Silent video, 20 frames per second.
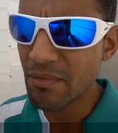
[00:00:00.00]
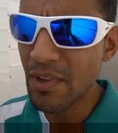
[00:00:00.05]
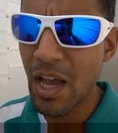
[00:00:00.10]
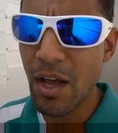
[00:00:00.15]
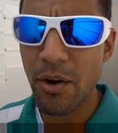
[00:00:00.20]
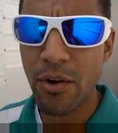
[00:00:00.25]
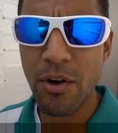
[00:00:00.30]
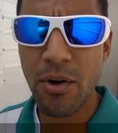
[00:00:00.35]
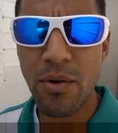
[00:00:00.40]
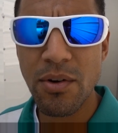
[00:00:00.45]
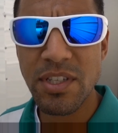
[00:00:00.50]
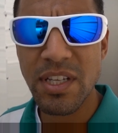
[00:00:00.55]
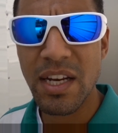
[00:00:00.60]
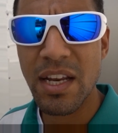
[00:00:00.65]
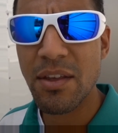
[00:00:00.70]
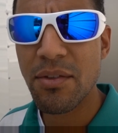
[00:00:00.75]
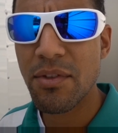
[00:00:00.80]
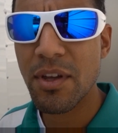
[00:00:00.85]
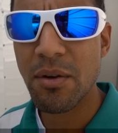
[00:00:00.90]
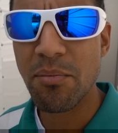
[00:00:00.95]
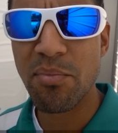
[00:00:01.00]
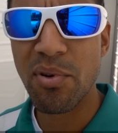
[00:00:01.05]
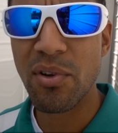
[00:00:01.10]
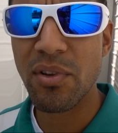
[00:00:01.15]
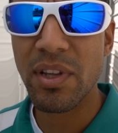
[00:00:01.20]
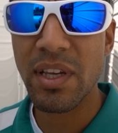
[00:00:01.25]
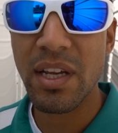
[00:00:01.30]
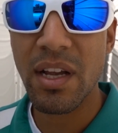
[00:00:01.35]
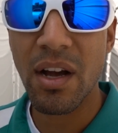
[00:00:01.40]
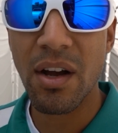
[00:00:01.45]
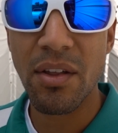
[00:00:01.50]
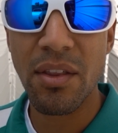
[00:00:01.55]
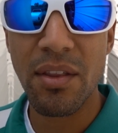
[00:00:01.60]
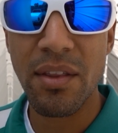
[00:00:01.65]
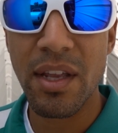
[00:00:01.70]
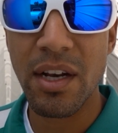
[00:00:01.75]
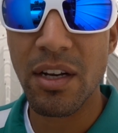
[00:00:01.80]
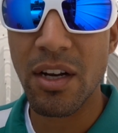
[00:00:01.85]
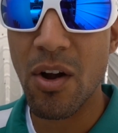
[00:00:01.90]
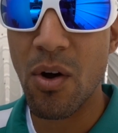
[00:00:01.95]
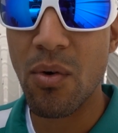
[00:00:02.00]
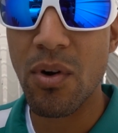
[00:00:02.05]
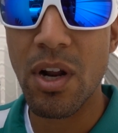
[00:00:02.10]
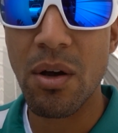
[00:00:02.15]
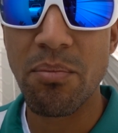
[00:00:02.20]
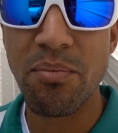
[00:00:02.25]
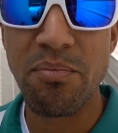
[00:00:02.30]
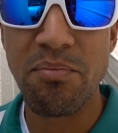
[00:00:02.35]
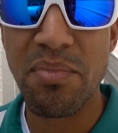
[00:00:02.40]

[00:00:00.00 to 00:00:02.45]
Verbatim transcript: I don't know if anything pulling other than going up